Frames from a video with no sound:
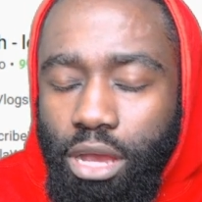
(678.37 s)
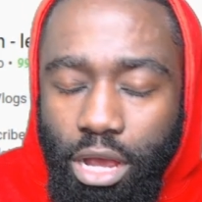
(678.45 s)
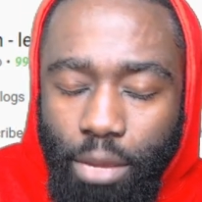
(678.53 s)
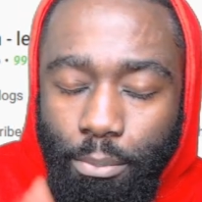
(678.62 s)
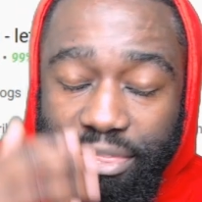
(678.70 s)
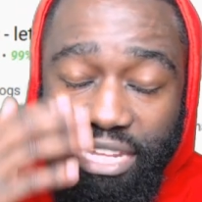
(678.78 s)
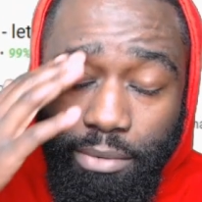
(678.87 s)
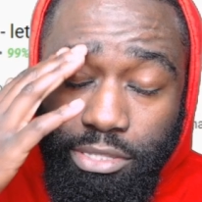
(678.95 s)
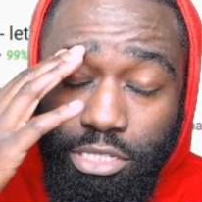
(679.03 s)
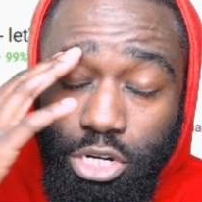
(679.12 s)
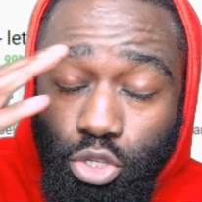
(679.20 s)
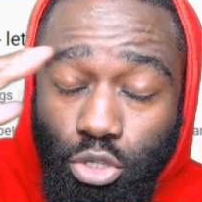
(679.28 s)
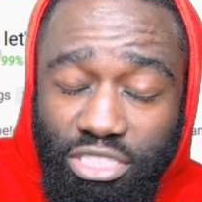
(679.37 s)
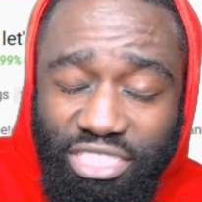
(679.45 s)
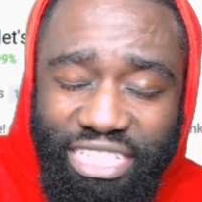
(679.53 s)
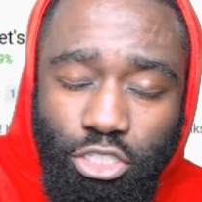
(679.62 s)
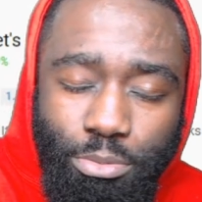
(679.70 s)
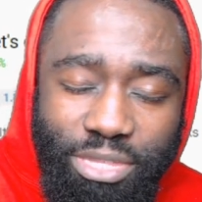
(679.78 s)
Uh, but then I went to the doctors and
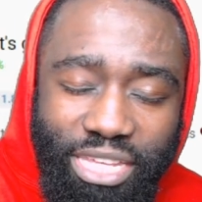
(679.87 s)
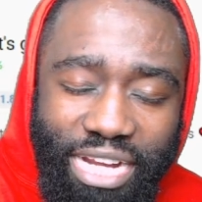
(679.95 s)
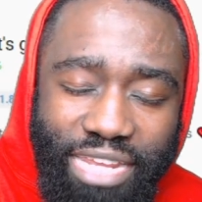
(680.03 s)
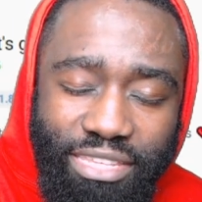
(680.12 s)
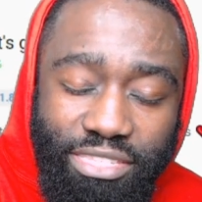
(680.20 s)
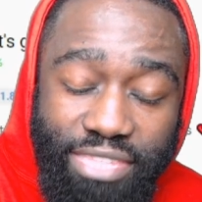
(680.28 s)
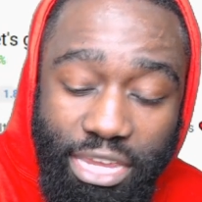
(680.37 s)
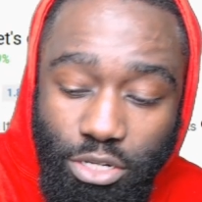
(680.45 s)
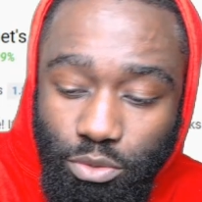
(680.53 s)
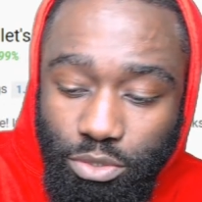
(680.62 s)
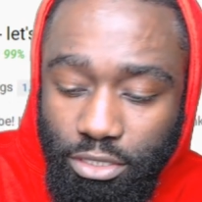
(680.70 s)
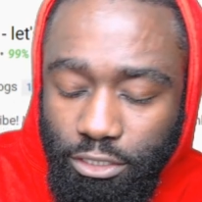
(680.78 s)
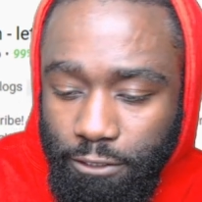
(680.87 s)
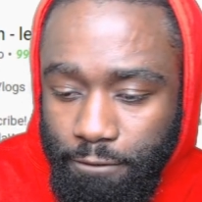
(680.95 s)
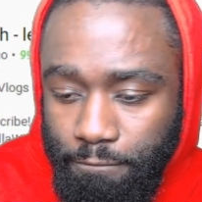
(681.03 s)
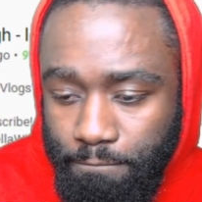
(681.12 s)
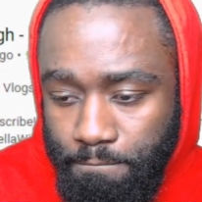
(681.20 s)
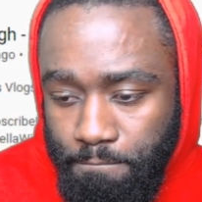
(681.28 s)
they told me that I had this diagnosis.
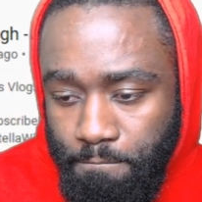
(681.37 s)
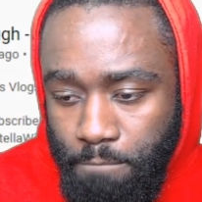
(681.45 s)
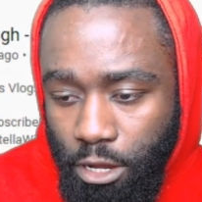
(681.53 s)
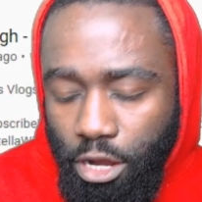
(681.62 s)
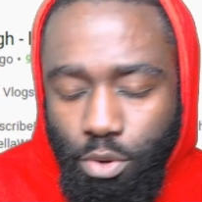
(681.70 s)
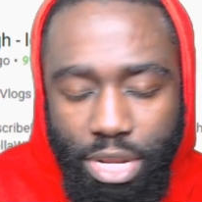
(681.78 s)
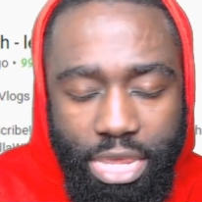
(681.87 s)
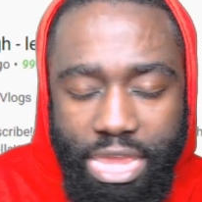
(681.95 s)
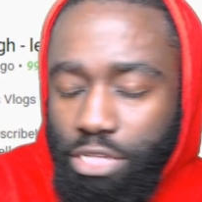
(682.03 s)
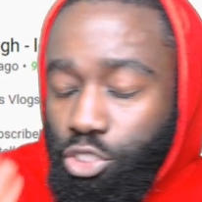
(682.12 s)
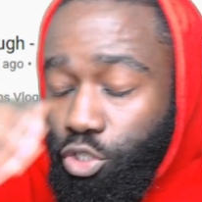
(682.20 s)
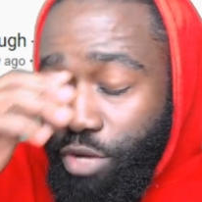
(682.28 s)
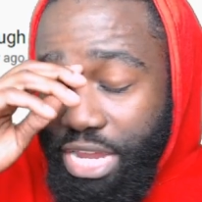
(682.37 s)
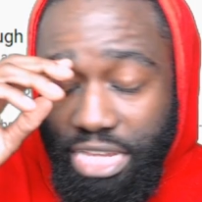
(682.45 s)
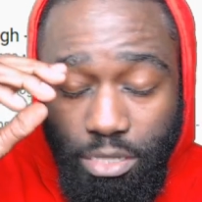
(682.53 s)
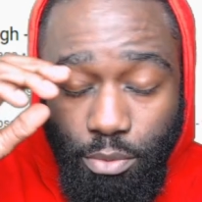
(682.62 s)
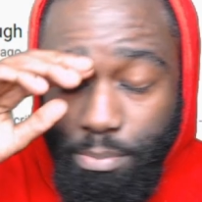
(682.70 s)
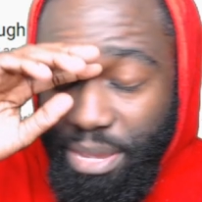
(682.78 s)
Oh yeah, sorry guys,
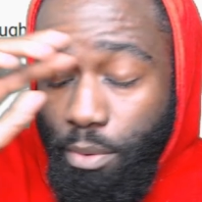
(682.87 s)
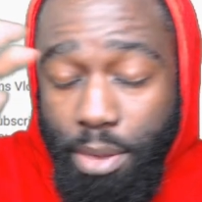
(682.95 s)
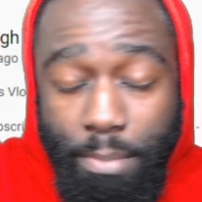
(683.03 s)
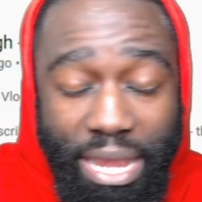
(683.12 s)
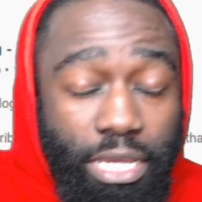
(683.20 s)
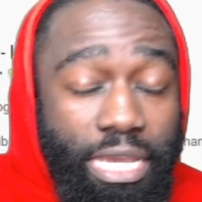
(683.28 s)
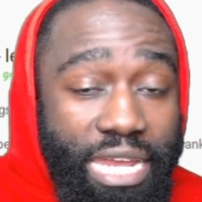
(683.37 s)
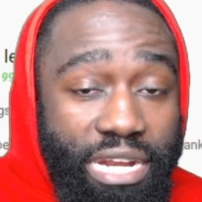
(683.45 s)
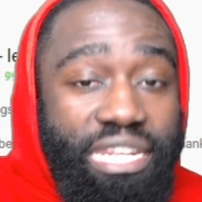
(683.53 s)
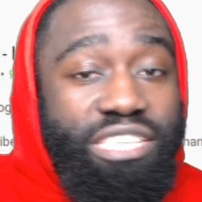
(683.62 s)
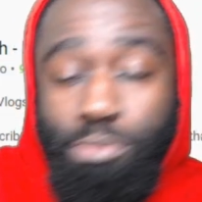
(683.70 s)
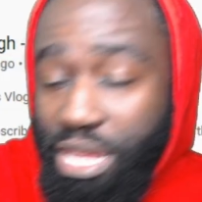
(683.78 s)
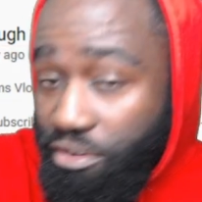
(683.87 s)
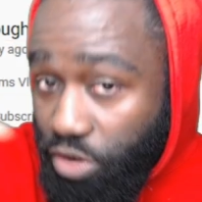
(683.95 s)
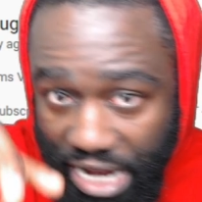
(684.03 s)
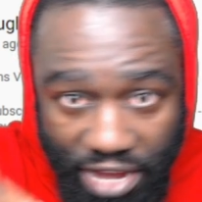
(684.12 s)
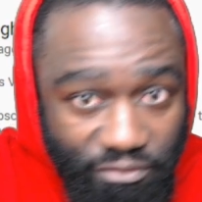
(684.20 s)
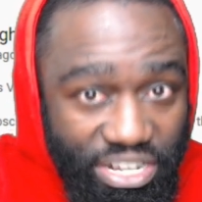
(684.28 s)
I went back. I went back again, and this time I've got.
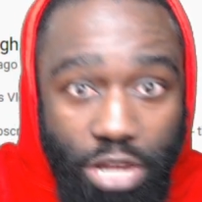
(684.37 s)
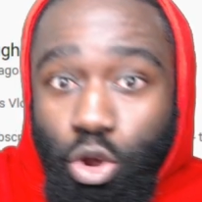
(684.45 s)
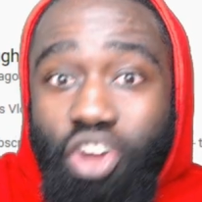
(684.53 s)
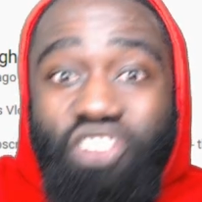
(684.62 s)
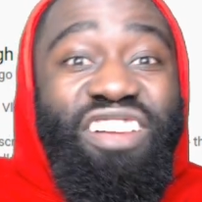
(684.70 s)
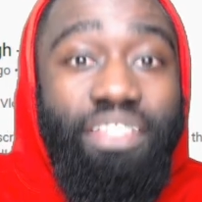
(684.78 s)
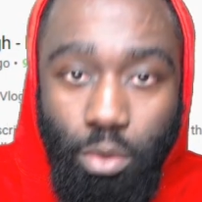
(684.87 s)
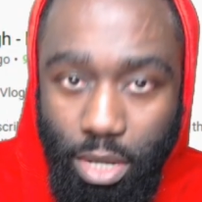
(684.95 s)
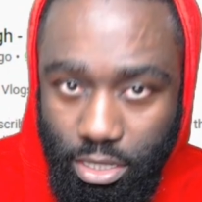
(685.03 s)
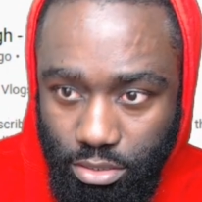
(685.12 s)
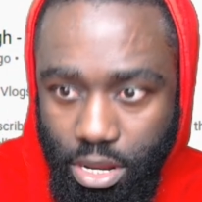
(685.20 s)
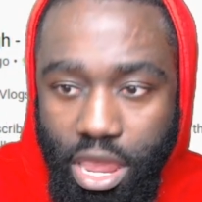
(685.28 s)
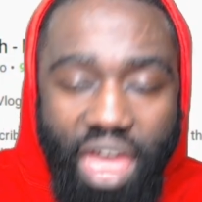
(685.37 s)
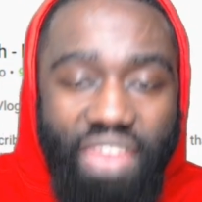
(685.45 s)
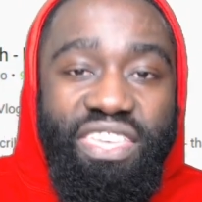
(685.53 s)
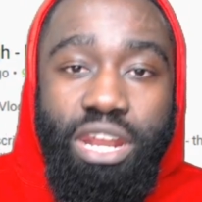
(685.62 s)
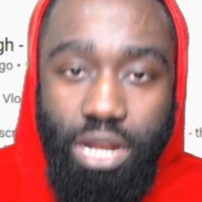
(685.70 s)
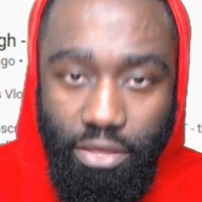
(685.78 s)
I've now got another one, and
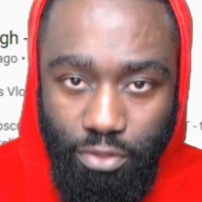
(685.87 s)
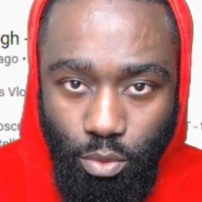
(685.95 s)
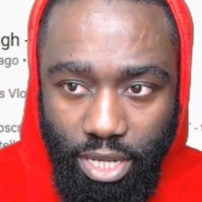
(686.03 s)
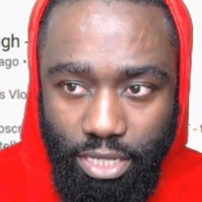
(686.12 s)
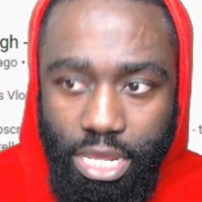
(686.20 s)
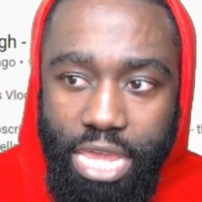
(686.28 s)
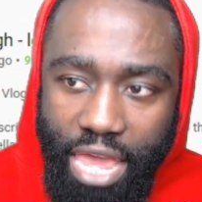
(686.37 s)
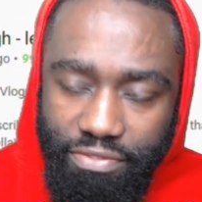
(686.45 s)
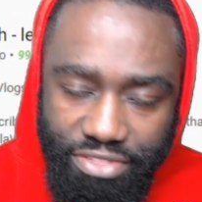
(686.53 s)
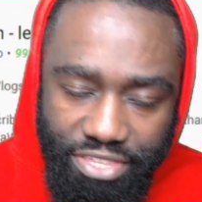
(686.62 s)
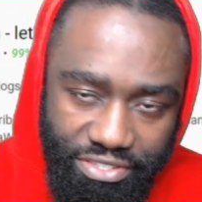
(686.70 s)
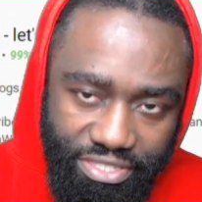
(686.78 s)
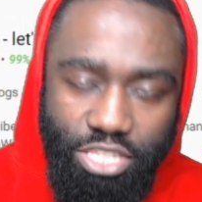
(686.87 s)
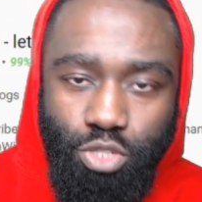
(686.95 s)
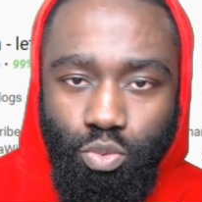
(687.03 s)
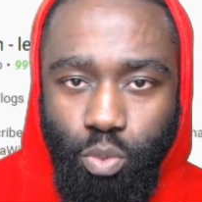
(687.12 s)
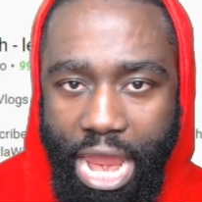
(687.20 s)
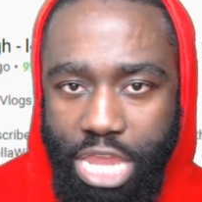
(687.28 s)
then another one, and this is
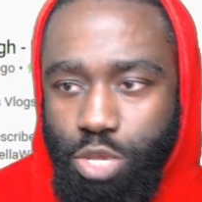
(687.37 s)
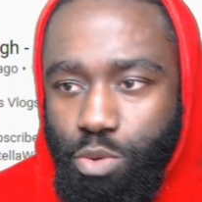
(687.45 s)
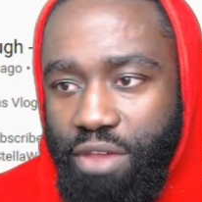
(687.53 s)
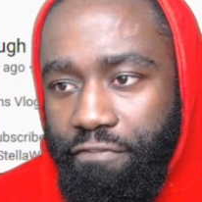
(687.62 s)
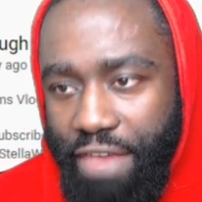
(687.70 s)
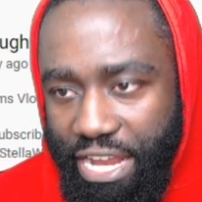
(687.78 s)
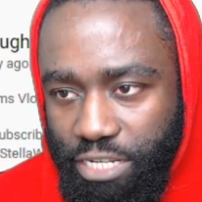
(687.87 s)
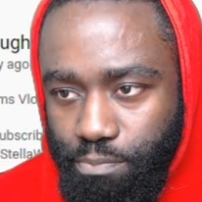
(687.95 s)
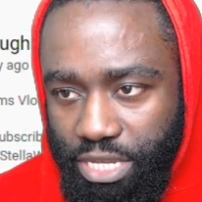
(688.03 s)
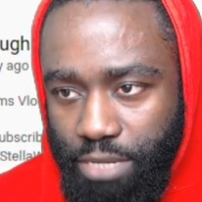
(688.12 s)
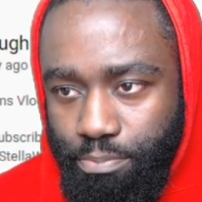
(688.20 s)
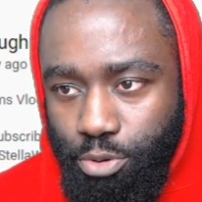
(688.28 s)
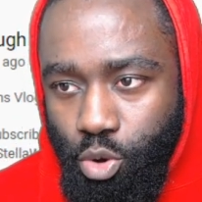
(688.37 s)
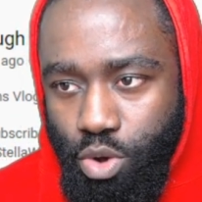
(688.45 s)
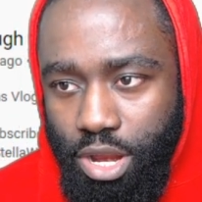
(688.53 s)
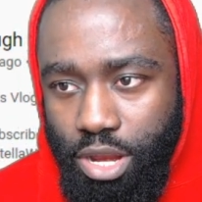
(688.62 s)
where you affect people